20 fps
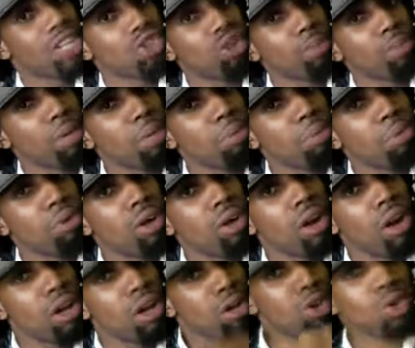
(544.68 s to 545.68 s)
people.
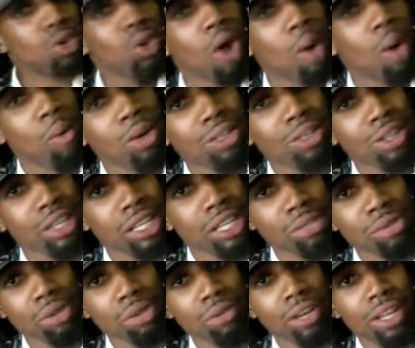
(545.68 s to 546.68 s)
You know, I want y'all to come
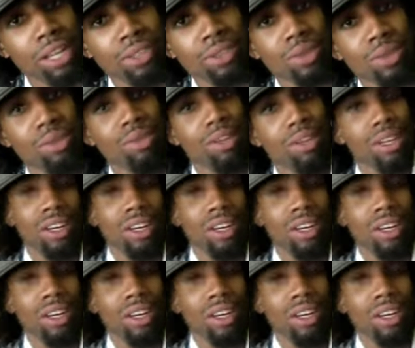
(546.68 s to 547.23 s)
over there too.